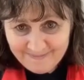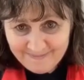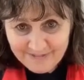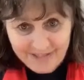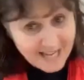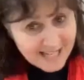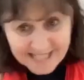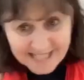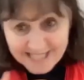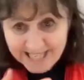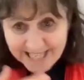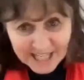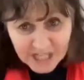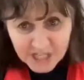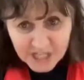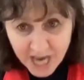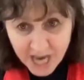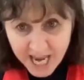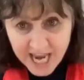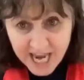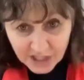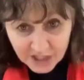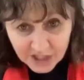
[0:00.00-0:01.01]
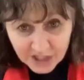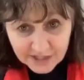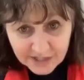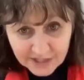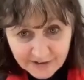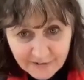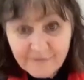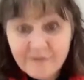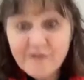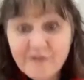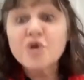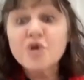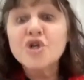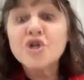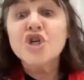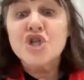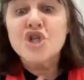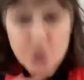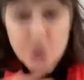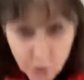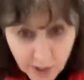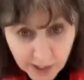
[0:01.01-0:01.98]
That's going to change for
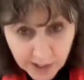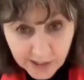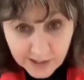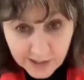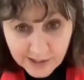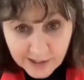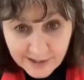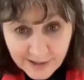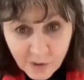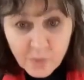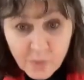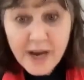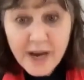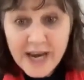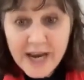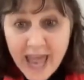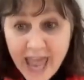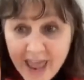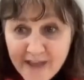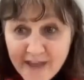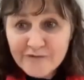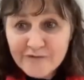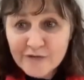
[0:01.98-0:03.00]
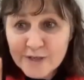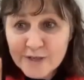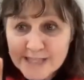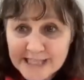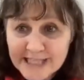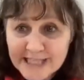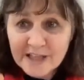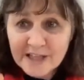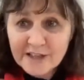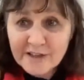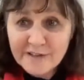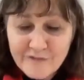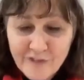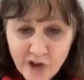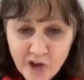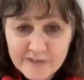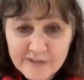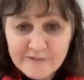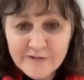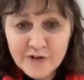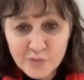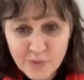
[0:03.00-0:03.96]
sure when every single
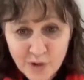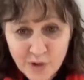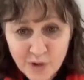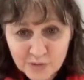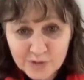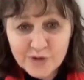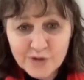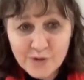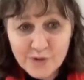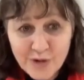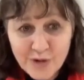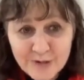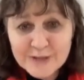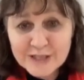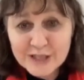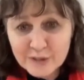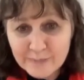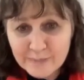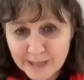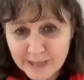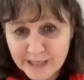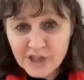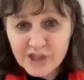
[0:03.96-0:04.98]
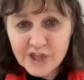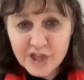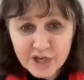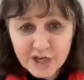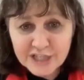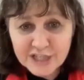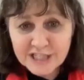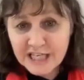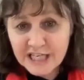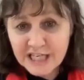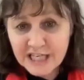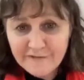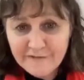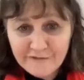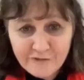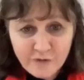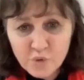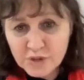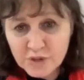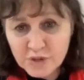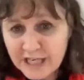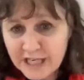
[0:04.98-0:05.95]
5-year-old grows to be 13,
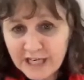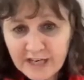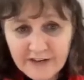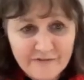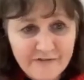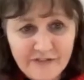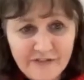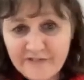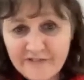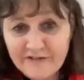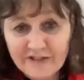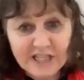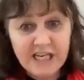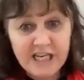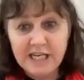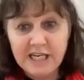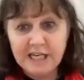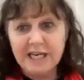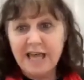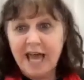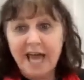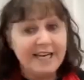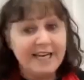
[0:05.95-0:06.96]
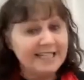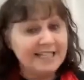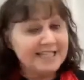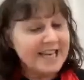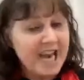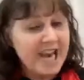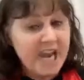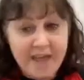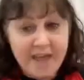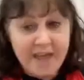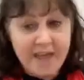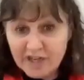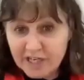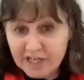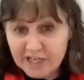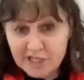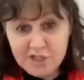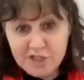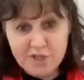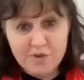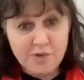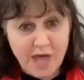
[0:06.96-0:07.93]
14, 15, and is never going
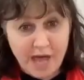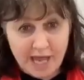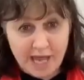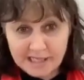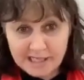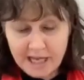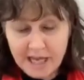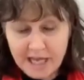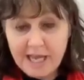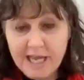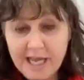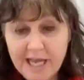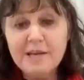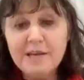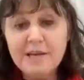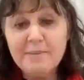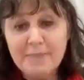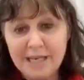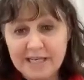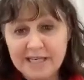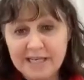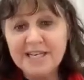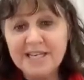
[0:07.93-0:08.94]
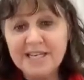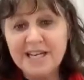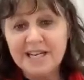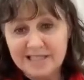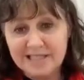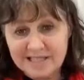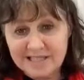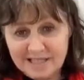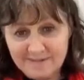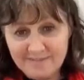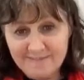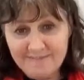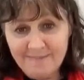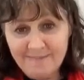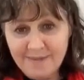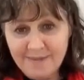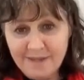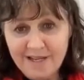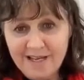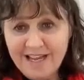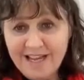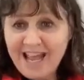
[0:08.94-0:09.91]
to do that in a million years.
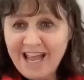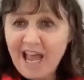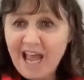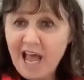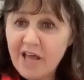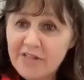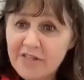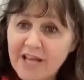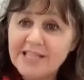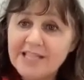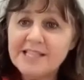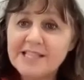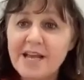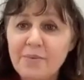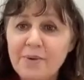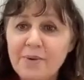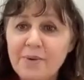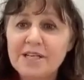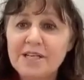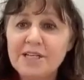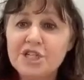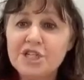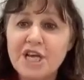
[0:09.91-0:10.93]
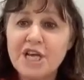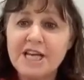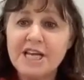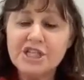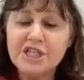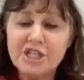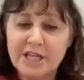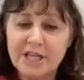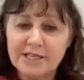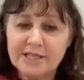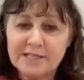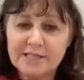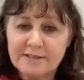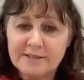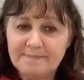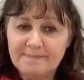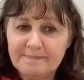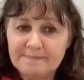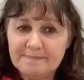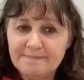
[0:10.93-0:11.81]
And that's how we're going to change things.